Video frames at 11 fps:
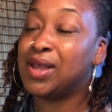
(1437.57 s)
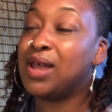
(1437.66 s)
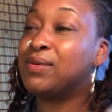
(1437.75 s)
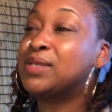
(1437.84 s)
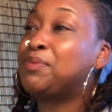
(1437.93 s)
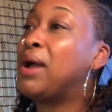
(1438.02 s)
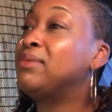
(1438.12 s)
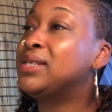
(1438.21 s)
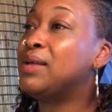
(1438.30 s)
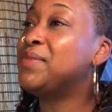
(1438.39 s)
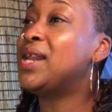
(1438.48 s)
It was
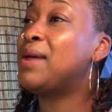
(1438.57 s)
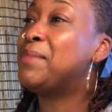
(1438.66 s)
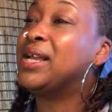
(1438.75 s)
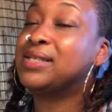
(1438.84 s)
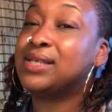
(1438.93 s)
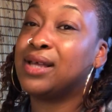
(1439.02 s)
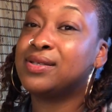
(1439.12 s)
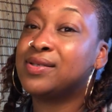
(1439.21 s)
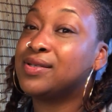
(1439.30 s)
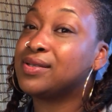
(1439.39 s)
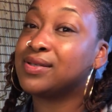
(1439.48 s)
probably something that made
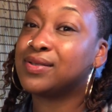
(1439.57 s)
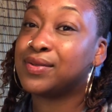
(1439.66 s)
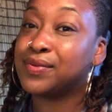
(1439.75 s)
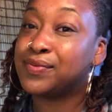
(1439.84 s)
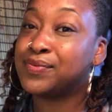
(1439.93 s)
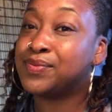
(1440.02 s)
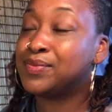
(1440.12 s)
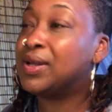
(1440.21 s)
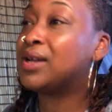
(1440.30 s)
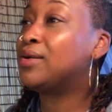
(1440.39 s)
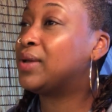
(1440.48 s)
sense.
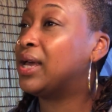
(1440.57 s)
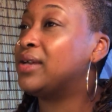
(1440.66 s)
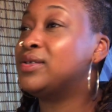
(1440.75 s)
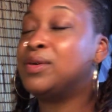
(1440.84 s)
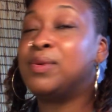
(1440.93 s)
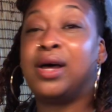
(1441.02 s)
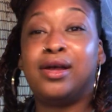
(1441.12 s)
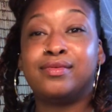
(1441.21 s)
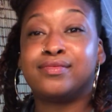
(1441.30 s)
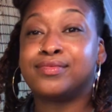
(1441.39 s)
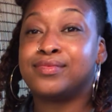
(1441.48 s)
Like, okay, you know
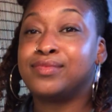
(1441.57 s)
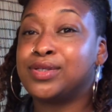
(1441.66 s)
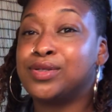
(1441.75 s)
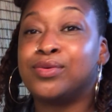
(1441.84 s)
what? Let's